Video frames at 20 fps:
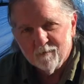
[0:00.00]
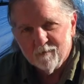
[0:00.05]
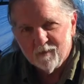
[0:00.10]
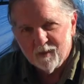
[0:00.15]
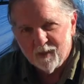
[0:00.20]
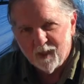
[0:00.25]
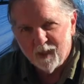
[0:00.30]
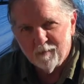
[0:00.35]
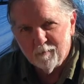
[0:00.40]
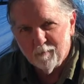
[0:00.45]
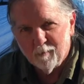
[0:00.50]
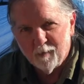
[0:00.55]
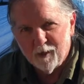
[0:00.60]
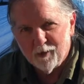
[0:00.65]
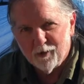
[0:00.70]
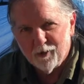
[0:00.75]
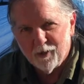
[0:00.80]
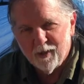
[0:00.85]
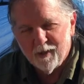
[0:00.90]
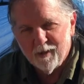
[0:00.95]
cutting my
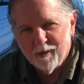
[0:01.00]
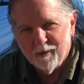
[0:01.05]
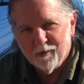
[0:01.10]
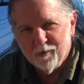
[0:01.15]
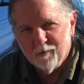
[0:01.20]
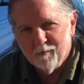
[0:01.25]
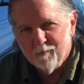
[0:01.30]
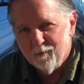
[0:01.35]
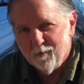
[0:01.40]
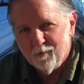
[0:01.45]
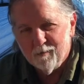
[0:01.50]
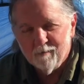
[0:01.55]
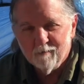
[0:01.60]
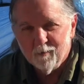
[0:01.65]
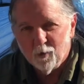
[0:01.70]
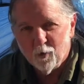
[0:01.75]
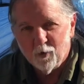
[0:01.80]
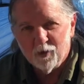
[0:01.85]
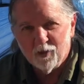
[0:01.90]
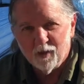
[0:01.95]
cheese
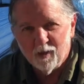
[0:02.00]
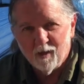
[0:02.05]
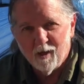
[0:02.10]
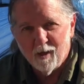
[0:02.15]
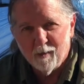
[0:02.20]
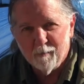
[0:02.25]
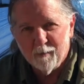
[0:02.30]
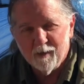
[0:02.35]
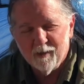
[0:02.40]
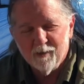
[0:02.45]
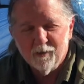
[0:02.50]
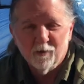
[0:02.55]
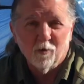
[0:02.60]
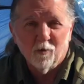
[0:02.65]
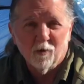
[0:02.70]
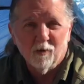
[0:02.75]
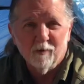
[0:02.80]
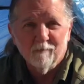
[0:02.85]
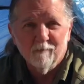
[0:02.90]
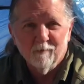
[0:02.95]
or salamis
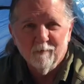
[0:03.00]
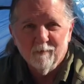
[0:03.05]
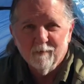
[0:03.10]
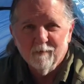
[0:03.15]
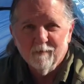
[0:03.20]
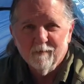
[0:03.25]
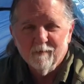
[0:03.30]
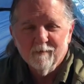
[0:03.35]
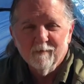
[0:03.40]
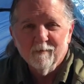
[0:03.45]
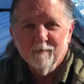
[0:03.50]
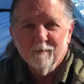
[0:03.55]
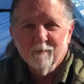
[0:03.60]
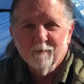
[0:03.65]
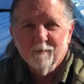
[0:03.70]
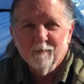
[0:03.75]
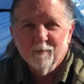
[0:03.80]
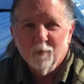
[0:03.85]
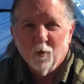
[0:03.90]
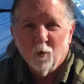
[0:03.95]
or
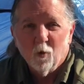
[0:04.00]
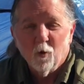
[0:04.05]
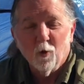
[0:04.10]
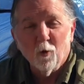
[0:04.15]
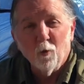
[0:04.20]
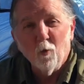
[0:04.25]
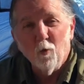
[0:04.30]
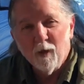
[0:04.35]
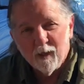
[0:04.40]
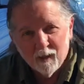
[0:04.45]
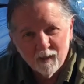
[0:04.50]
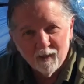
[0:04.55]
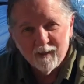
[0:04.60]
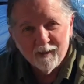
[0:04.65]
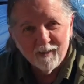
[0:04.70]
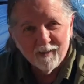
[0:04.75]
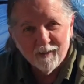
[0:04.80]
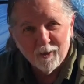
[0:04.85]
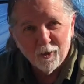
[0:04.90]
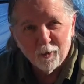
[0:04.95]
whittling
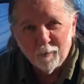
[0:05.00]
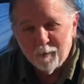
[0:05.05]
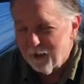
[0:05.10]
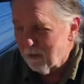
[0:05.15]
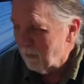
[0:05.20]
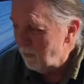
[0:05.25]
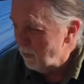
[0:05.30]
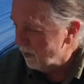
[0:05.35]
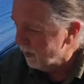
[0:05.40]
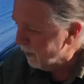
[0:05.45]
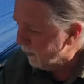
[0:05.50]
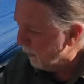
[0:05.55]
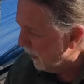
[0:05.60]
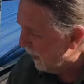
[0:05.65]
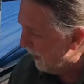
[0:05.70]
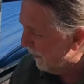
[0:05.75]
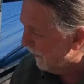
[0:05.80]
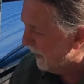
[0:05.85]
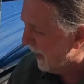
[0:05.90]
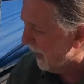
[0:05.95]
a little bit of wood,
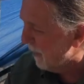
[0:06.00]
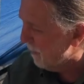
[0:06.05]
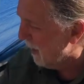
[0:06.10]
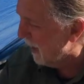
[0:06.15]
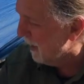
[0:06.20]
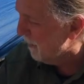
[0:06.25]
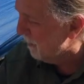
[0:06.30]
whatever that might